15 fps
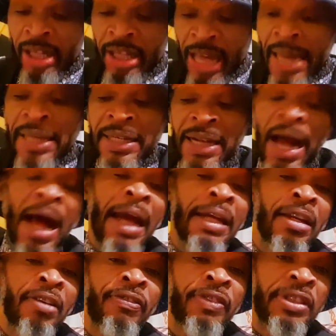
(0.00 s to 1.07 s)
that
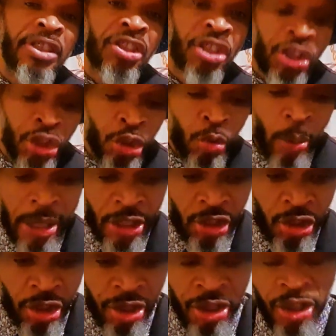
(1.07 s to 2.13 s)
kind of
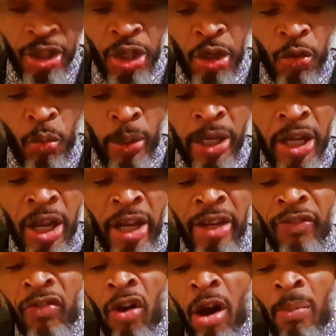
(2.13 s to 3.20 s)
situation with any
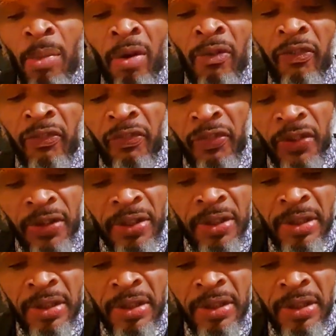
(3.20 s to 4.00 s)
form of.